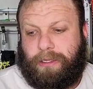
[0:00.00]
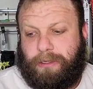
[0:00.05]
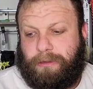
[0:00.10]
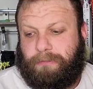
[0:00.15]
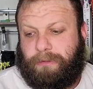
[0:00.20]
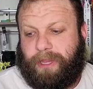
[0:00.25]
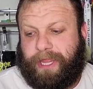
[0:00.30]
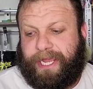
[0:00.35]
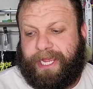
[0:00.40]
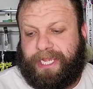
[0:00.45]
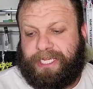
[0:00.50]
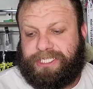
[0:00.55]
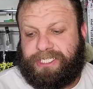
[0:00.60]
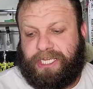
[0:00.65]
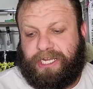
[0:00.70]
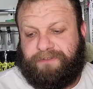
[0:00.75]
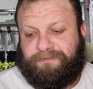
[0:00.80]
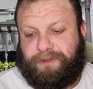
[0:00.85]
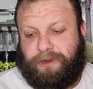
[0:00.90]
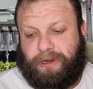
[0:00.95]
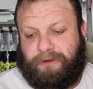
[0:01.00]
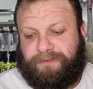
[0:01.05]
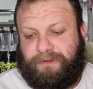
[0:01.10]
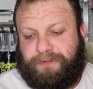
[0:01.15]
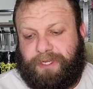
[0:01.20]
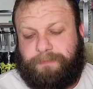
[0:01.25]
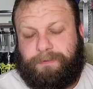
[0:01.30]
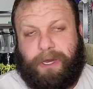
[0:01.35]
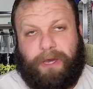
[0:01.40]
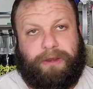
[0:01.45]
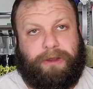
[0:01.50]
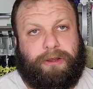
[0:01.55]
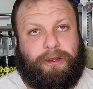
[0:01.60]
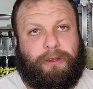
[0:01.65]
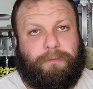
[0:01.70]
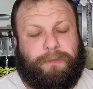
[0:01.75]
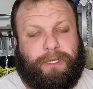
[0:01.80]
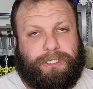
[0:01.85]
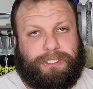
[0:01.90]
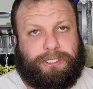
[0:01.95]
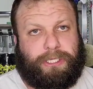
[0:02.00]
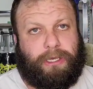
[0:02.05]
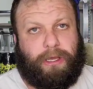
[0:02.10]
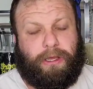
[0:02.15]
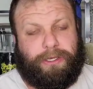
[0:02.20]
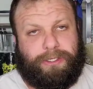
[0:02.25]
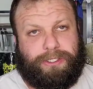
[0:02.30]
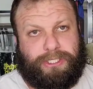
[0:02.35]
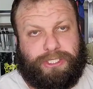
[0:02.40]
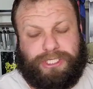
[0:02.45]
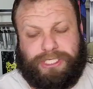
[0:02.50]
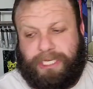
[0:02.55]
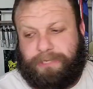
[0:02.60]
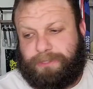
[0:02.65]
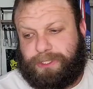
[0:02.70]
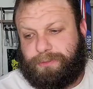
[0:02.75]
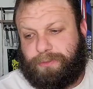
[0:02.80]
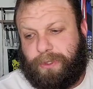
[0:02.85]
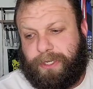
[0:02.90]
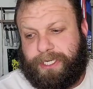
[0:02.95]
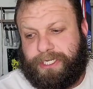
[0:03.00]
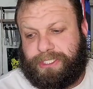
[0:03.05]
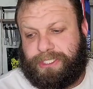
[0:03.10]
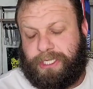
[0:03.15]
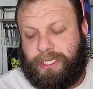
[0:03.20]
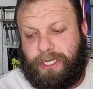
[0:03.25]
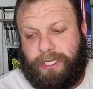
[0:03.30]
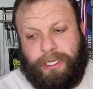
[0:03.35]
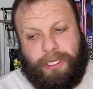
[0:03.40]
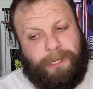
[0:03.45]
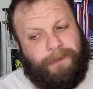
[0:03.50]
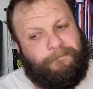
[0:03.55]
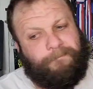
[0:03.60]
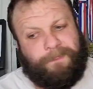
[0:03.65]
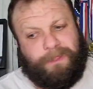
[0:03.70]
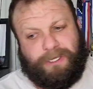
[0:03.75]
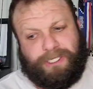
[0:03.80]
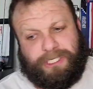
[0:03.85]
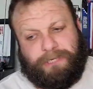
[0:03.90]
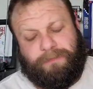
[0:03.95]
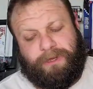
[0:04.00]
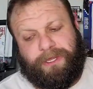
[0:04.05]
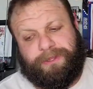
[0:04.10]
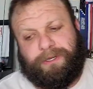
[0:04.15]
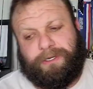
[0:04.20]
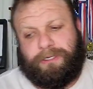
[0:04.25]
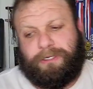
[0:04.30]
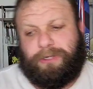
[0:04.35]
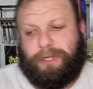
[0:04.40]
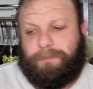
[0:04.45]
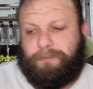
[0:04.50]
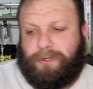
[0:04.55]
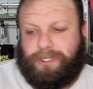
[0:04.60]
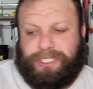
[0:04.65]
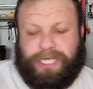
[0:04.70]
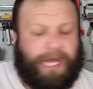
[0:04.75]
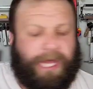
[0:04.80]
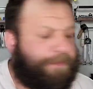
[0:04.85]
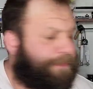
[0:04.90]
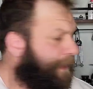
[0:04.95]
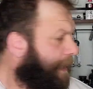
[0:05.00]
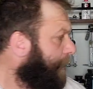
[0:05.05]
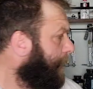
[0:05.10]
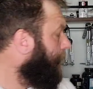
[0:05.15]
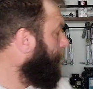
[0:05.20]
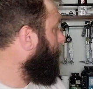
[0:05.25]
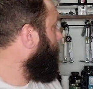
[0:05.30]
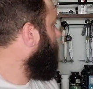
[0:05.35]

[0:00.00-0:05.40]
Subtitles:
but like I said, if they're in 50-pound increments, they all use the same springs. There's some other grippers out there.